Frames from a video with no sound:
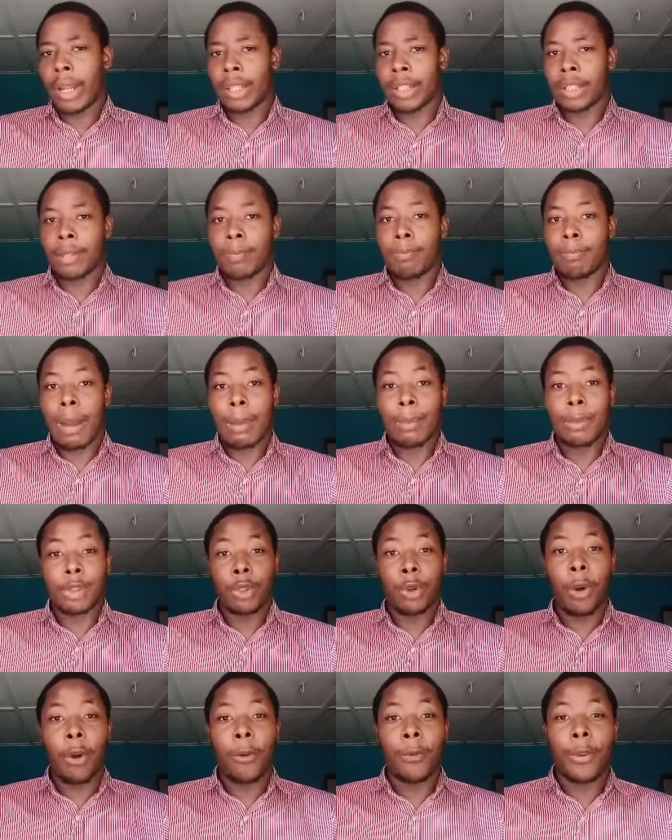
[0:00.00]
that might be
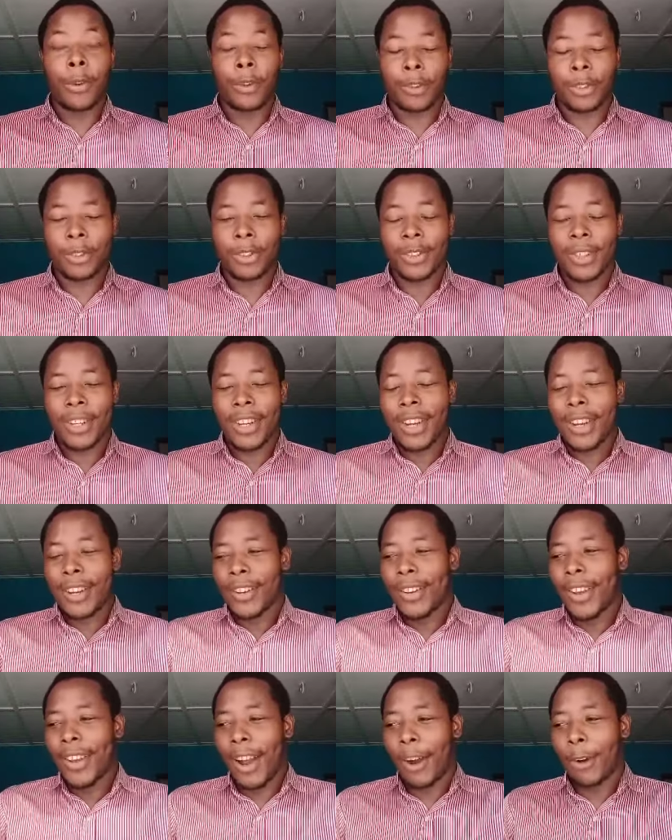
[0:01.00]
so obvious.
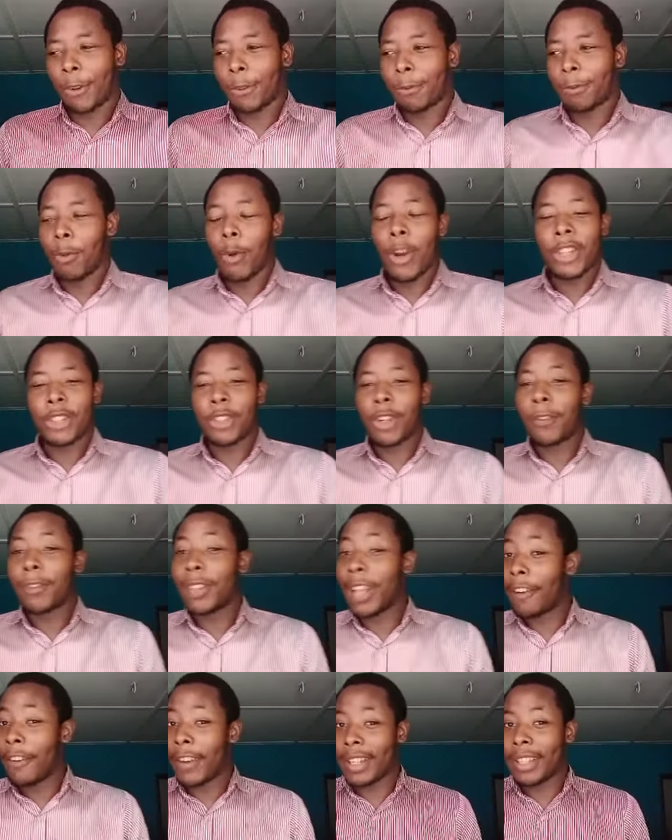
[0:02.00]
Now, when you show
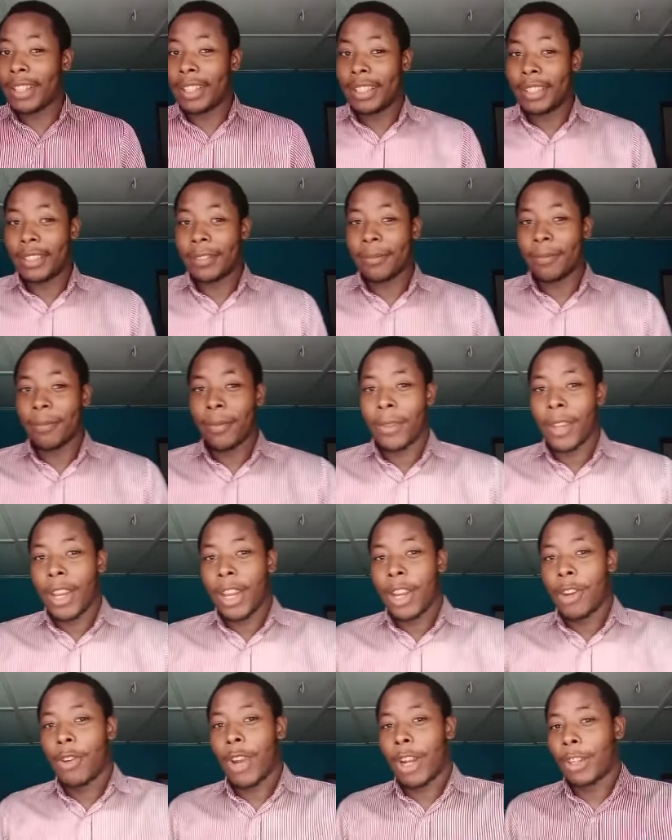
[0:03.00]
off directly,
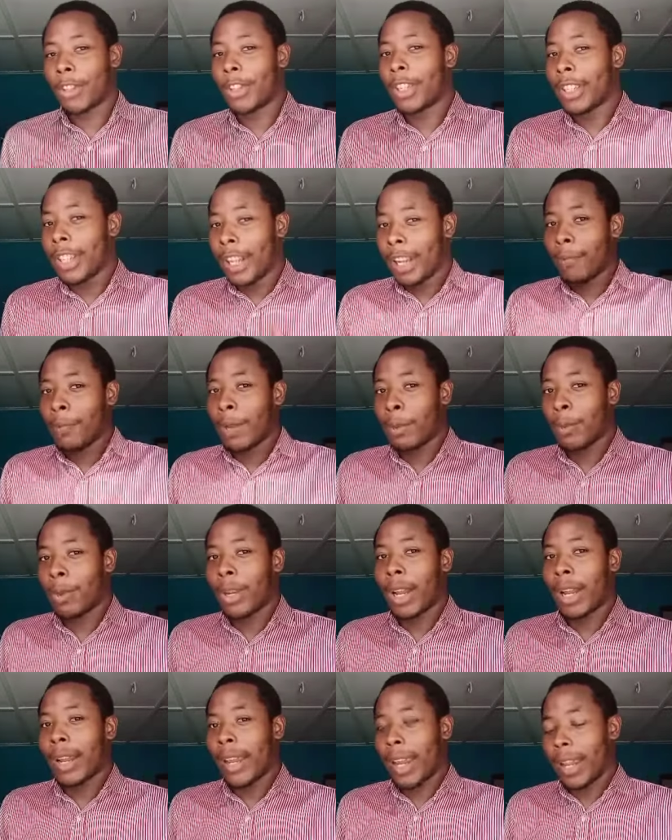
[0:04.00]
you're actually telling
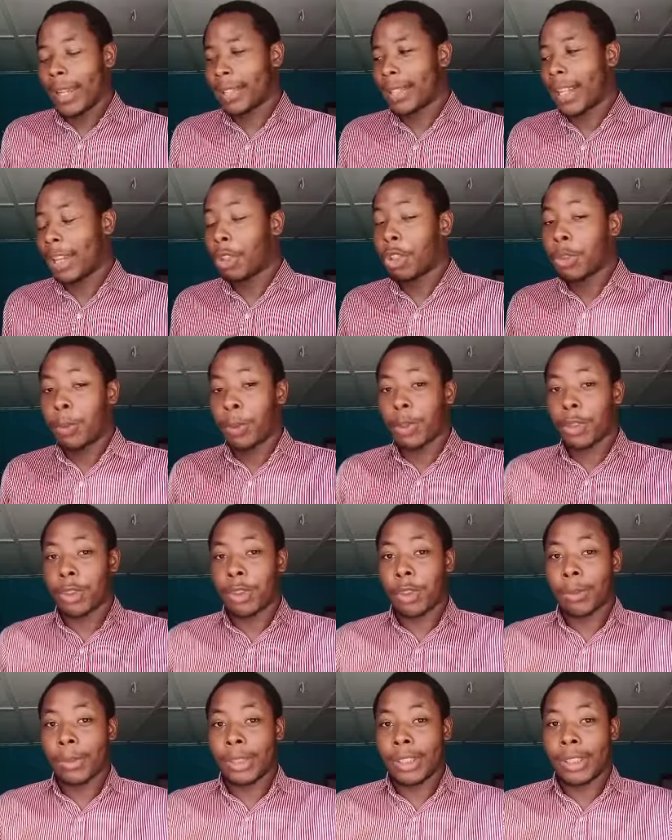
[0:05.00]
people that, yes, I just bought
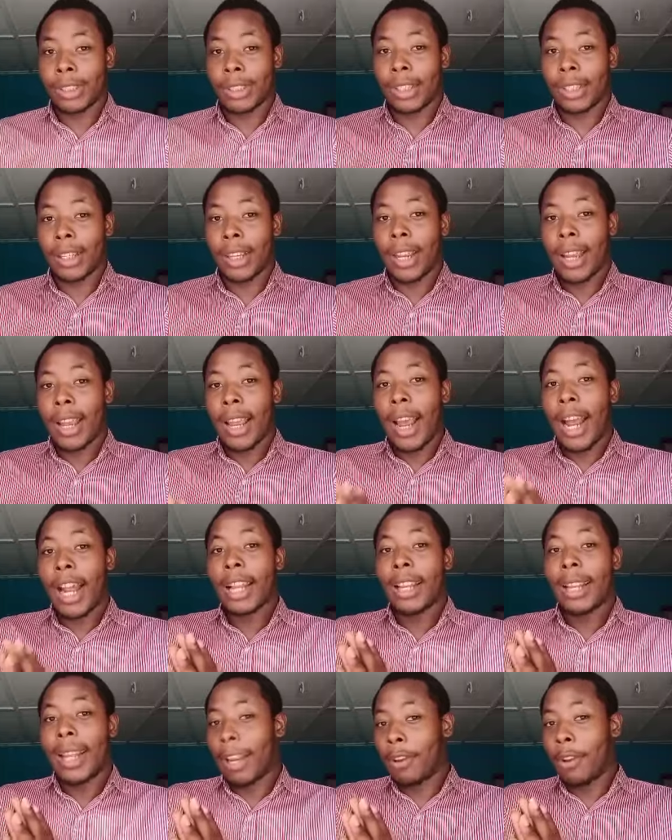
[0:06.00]
something.
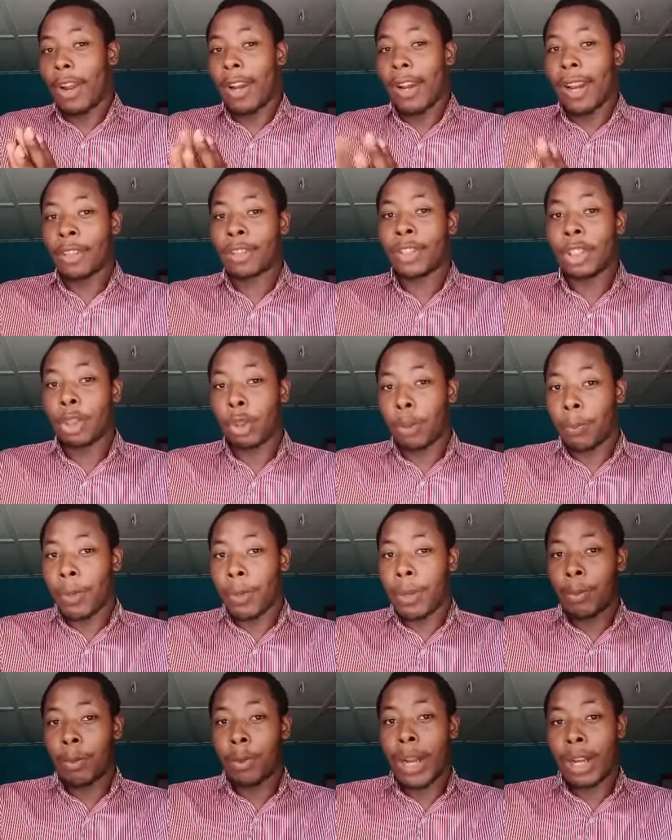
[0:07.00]
Like, you're announcing to
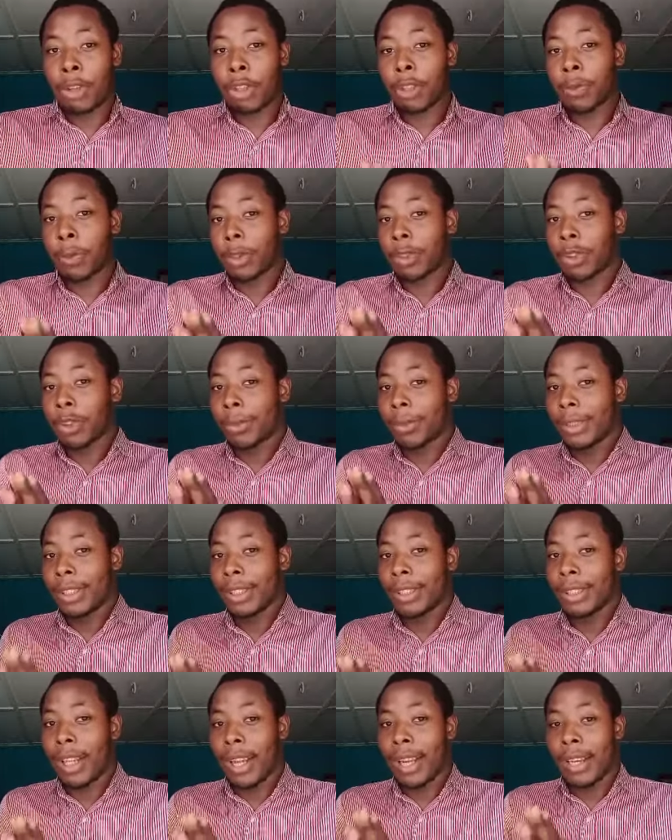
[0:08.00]
people that I just bought
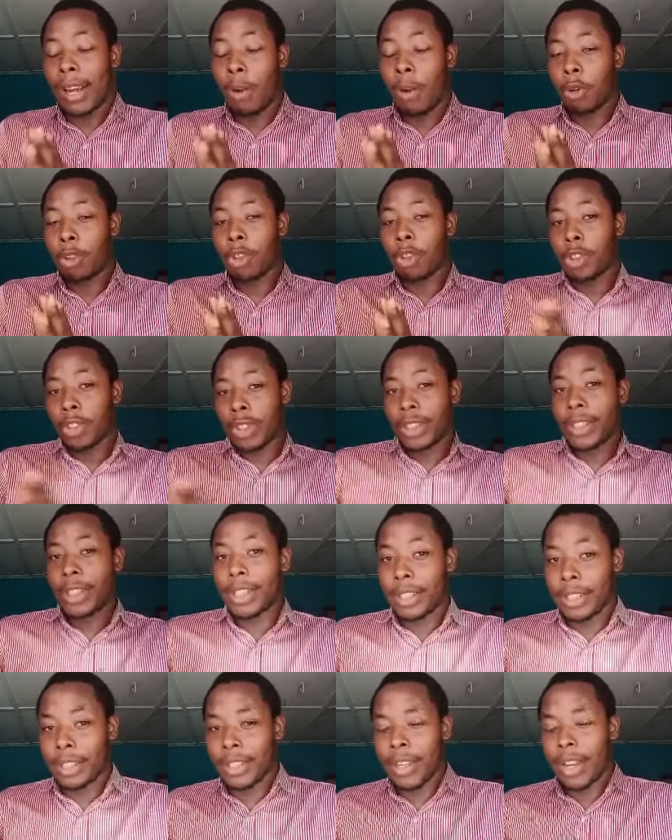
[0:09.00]
something and I want you to see
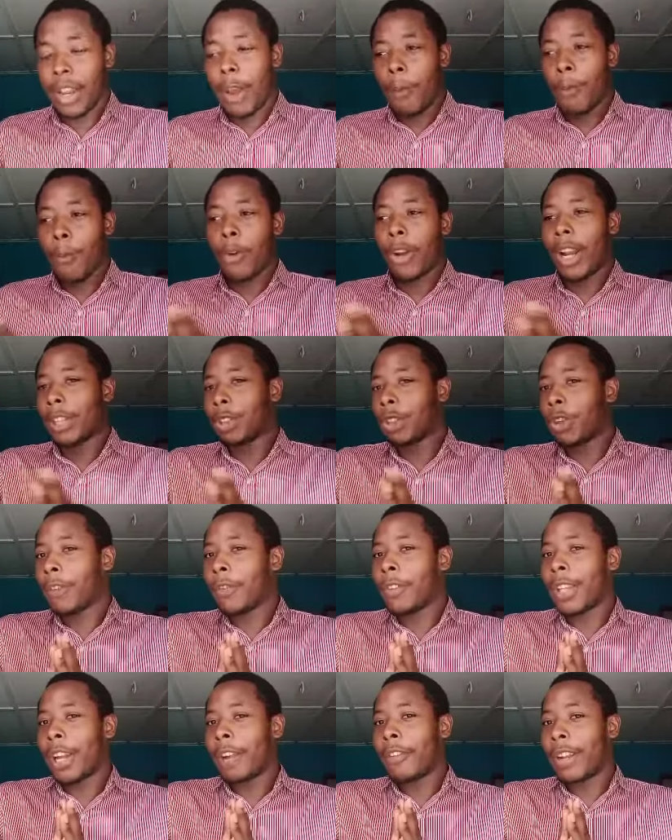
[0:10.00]
it. But when I show
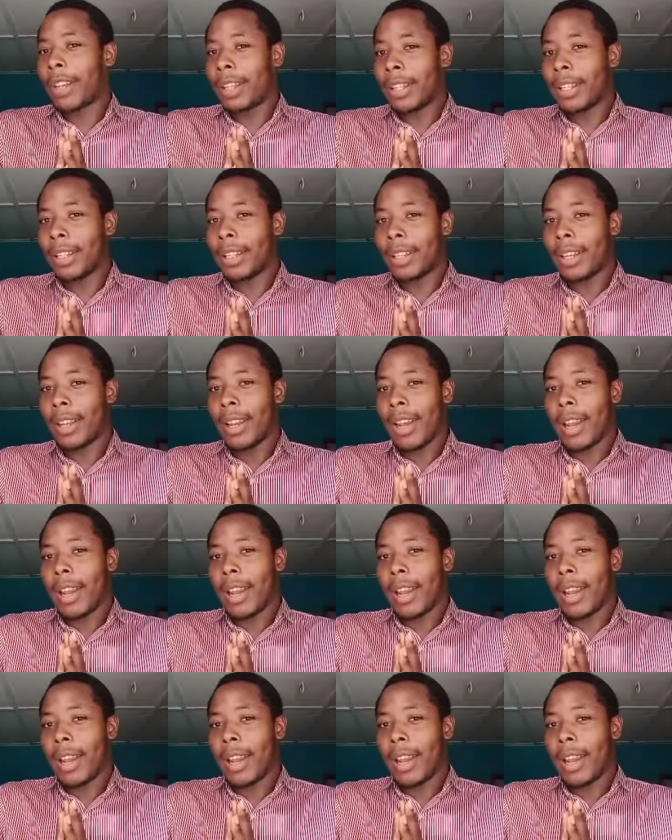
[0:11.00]
off indirectly,